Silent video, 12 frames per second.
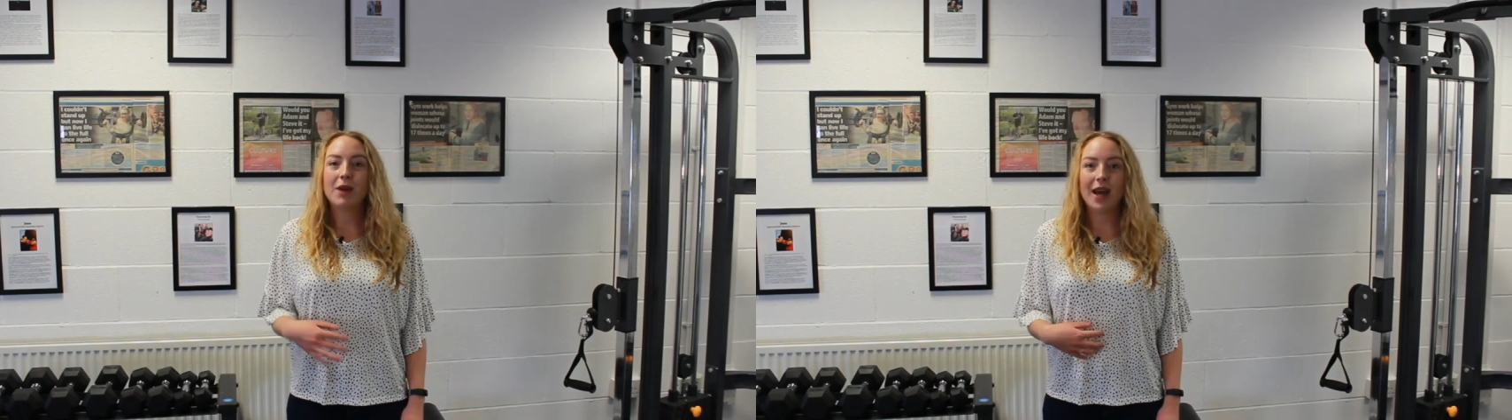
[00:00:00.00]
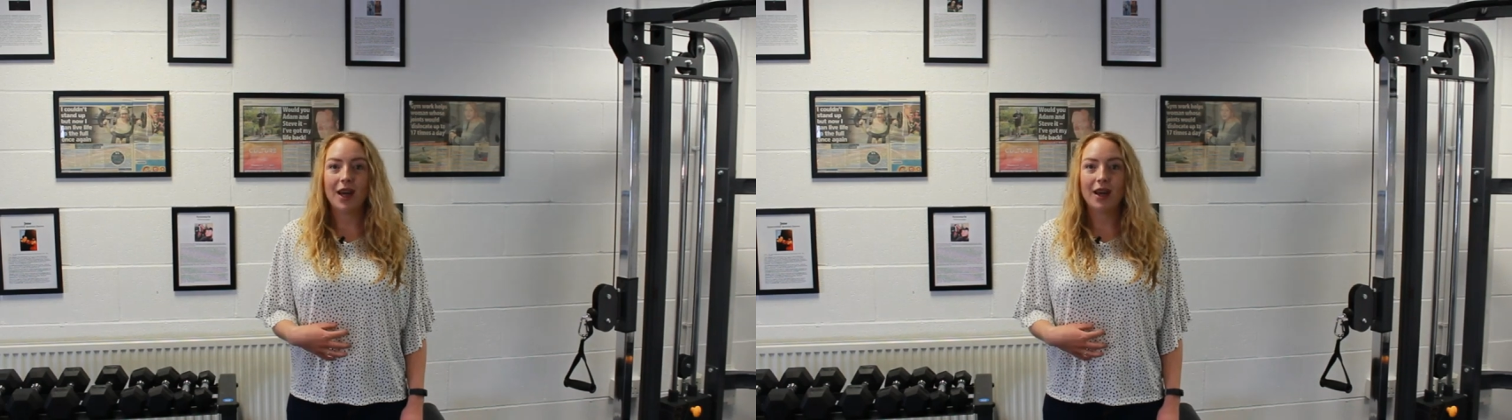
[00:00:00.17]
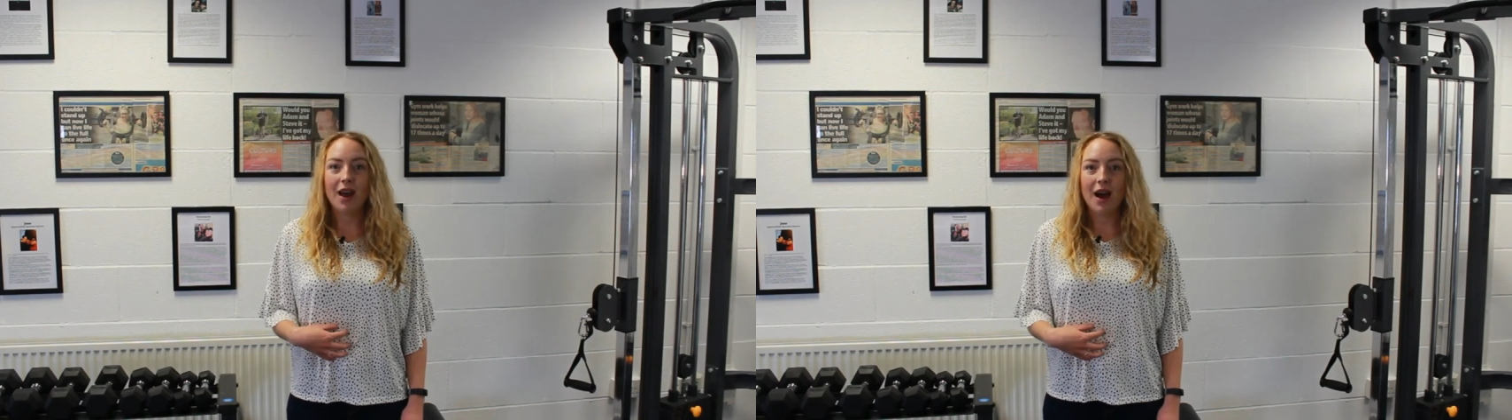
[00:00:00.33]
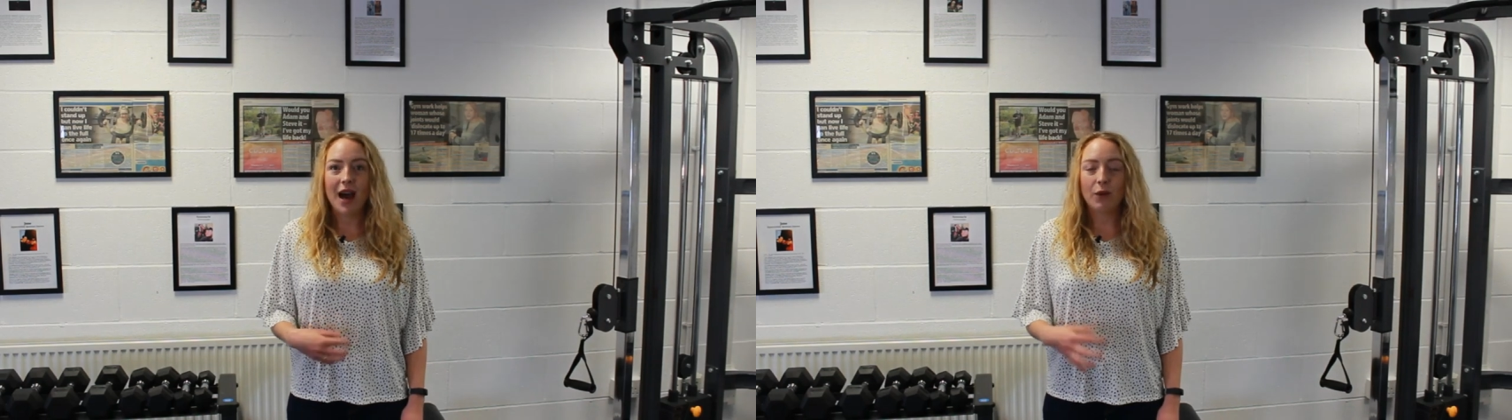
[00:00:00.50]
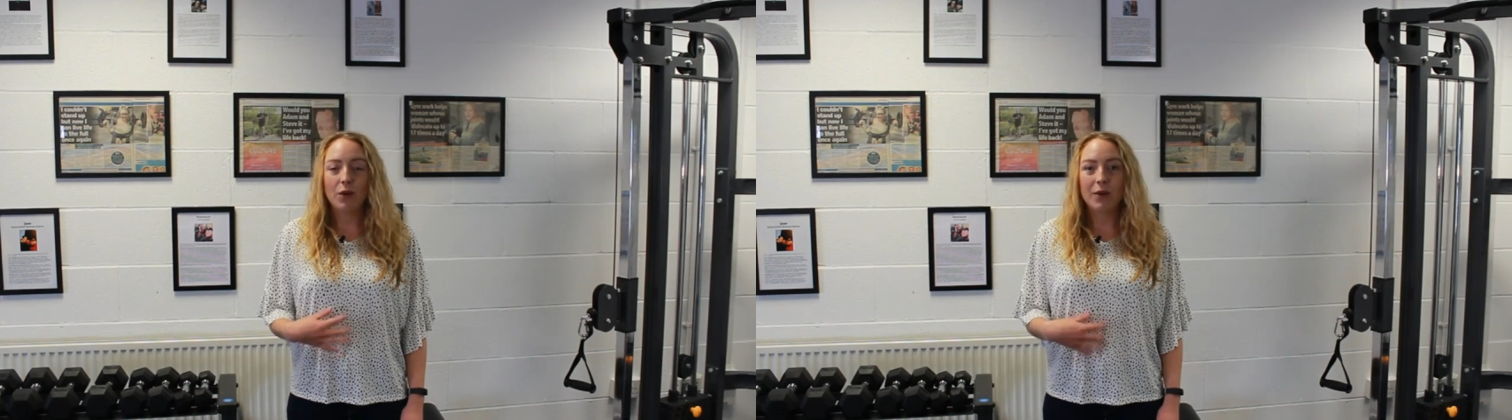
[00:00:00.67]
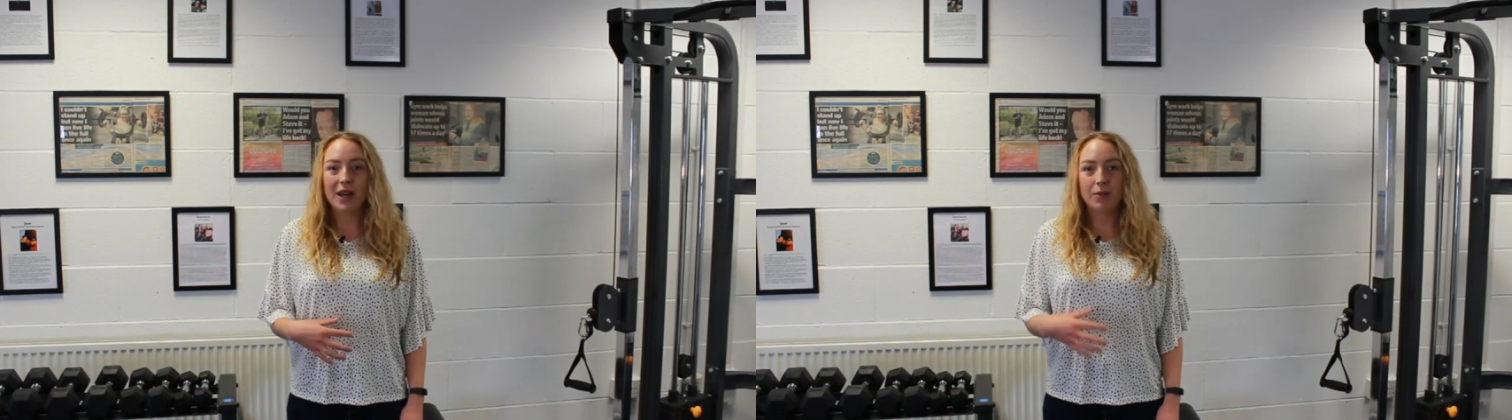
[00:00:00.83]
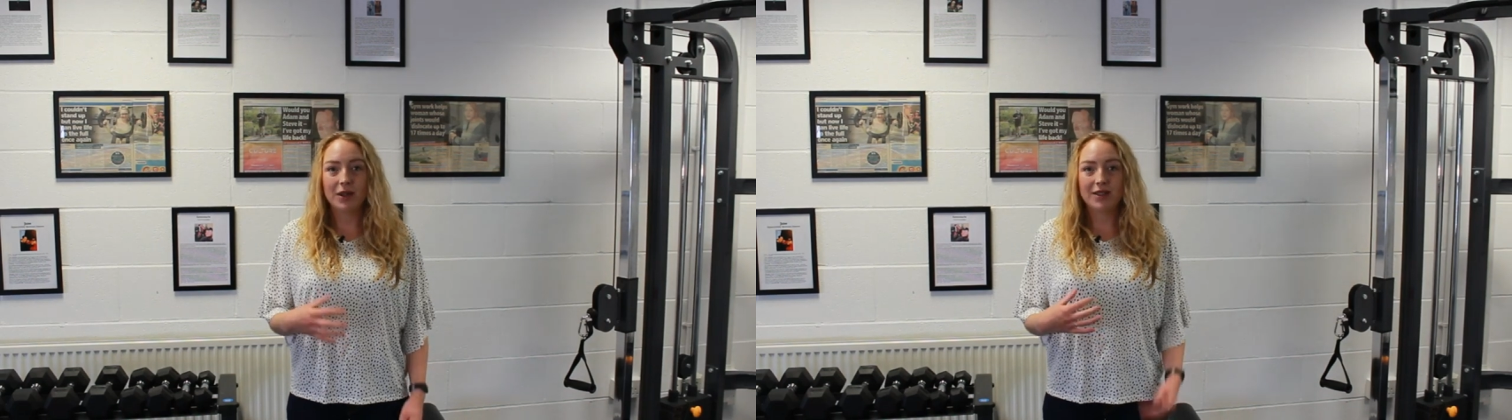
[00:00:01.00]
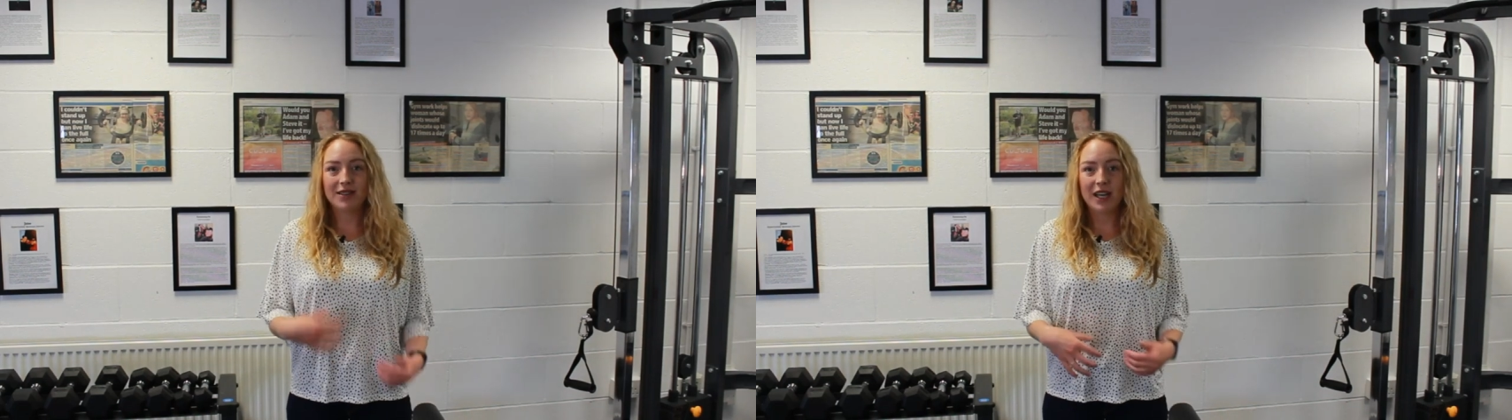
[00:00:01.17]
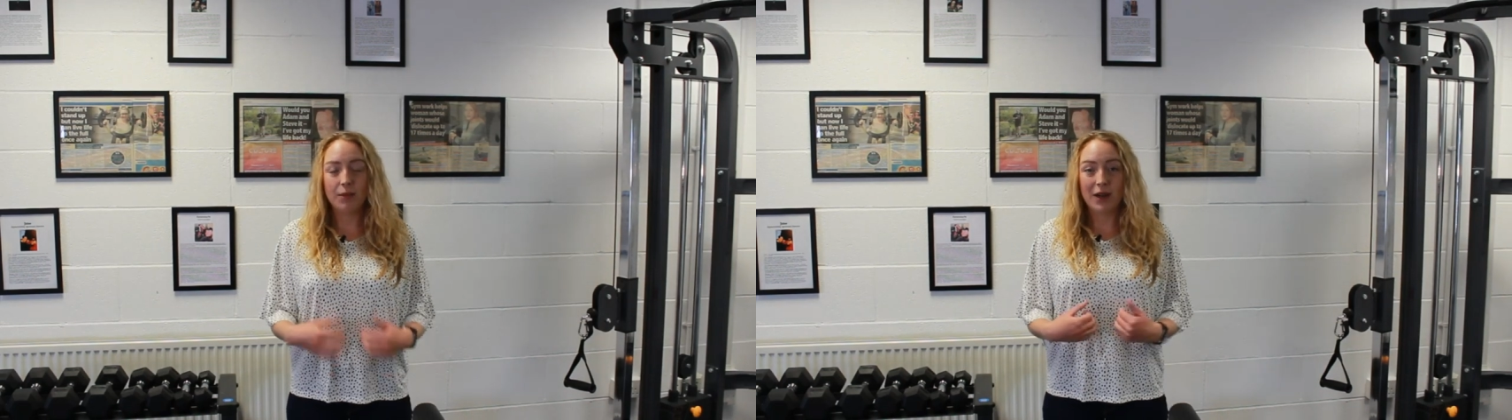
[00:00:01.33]
me how to be able to
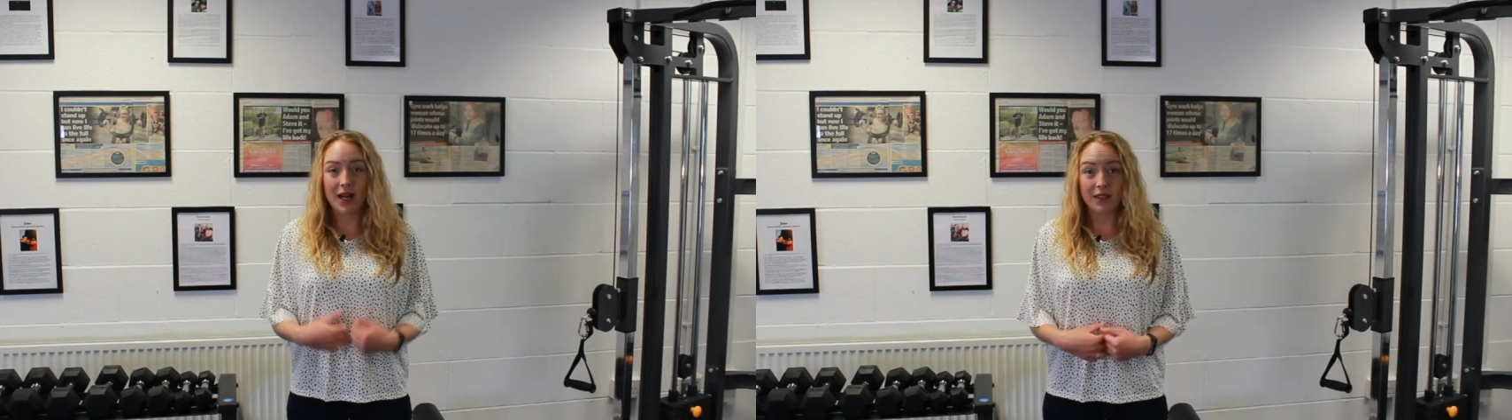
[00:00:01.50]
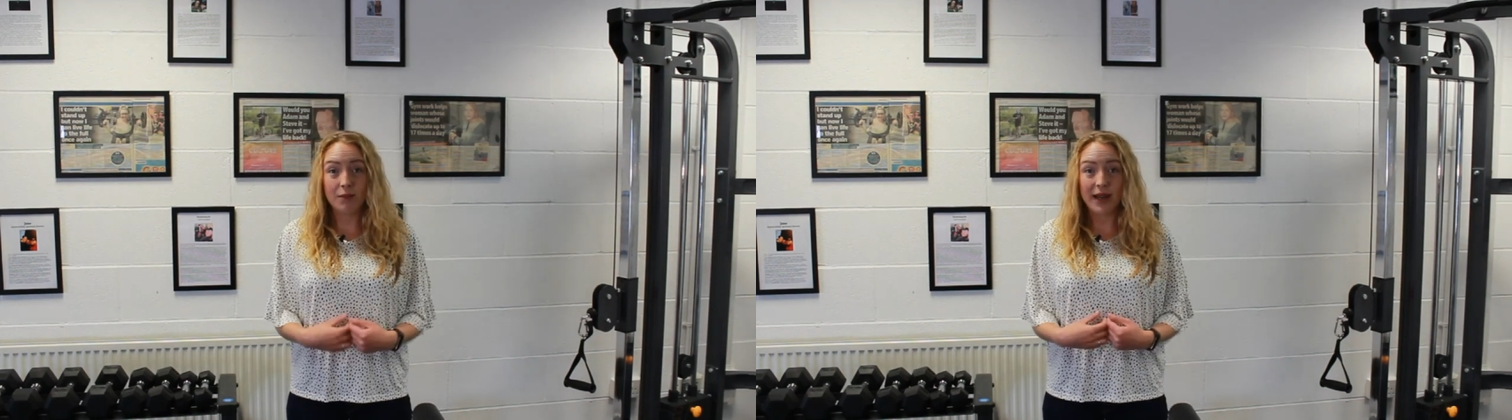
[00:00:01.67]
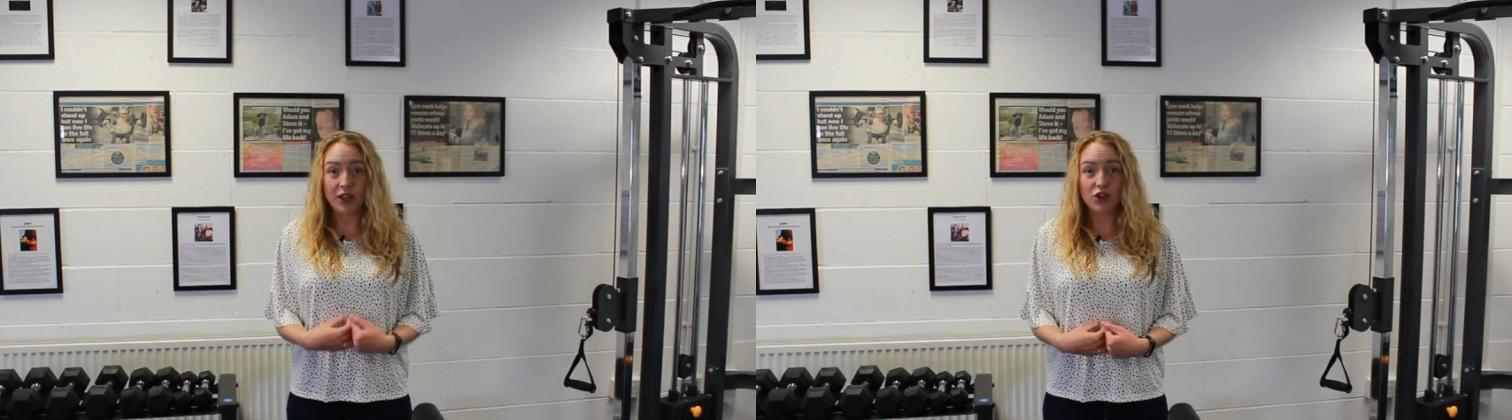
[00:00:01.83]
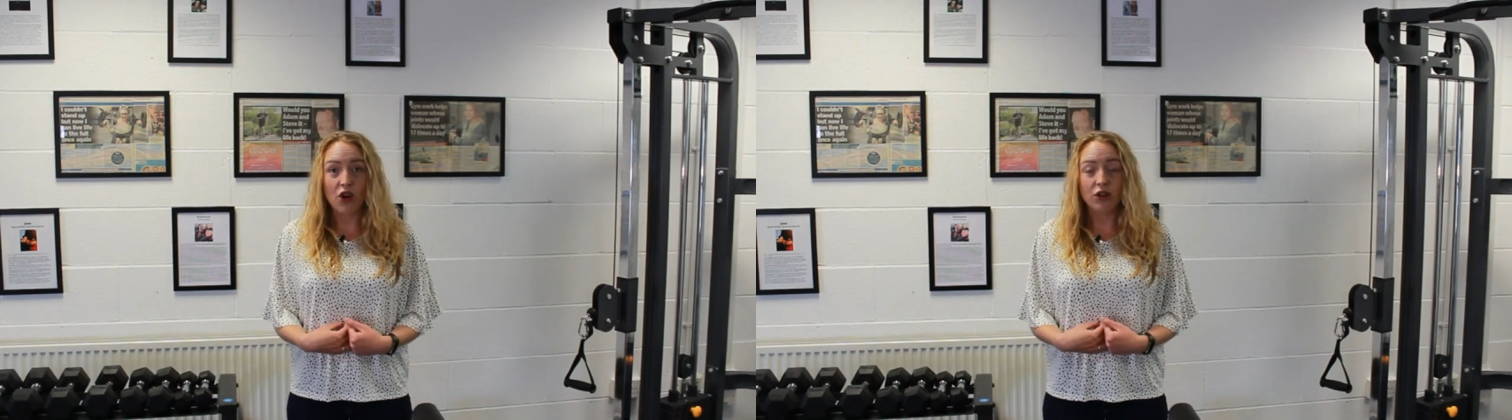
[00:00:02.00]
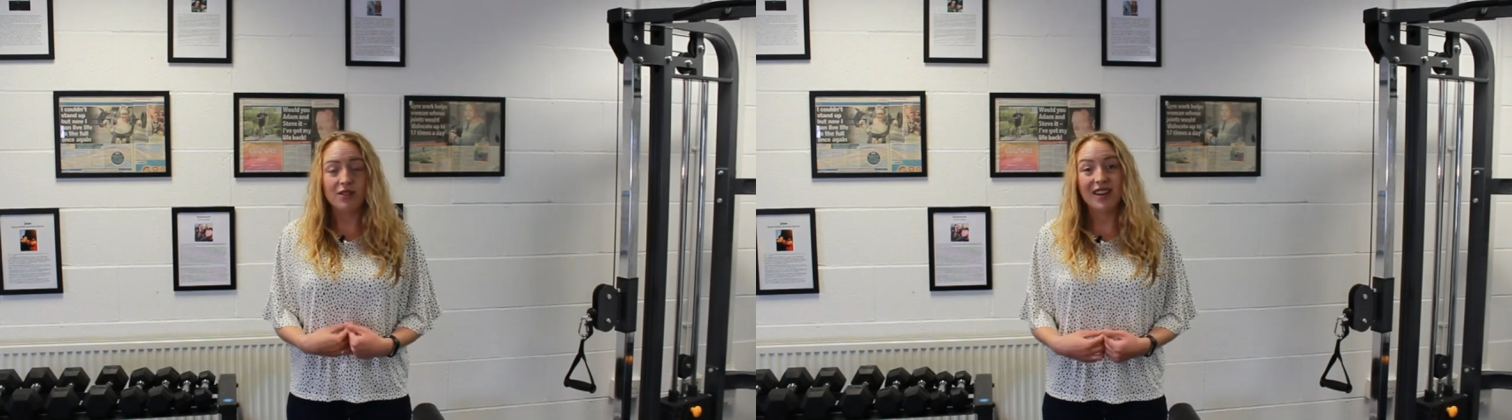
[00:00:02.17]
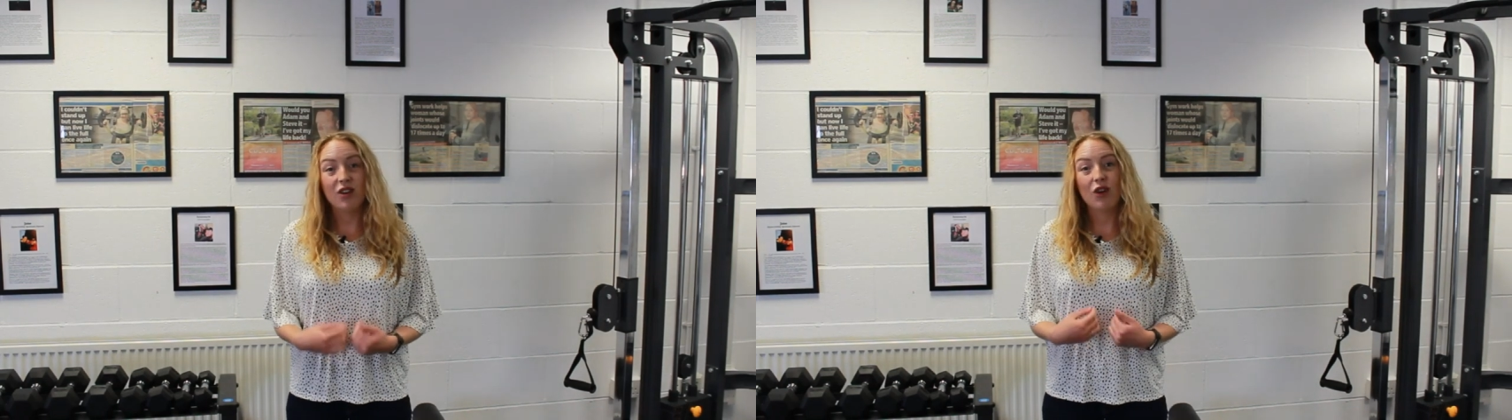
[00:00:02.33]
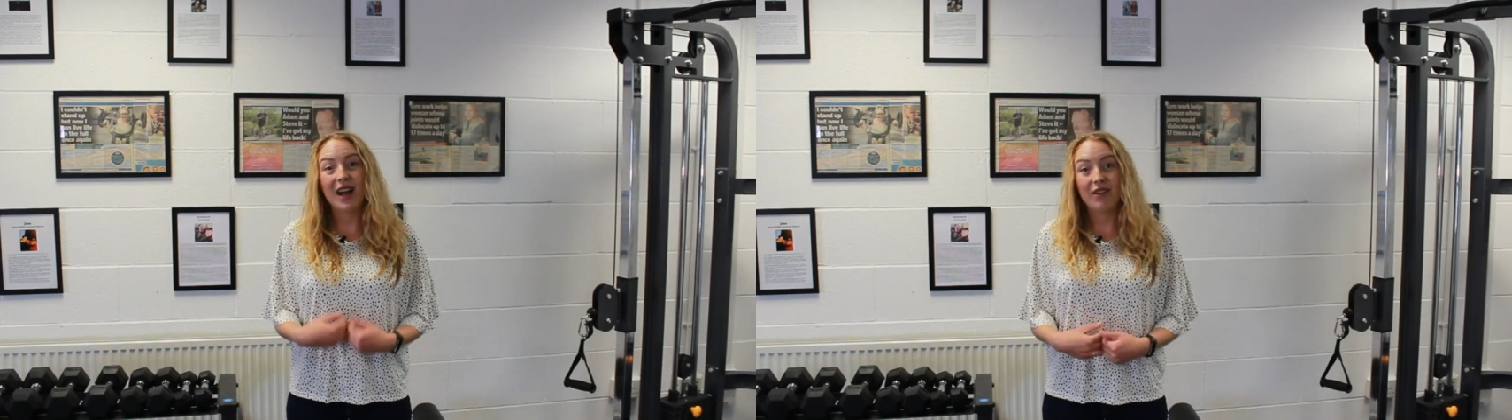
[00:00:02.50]
stabilise my joints and look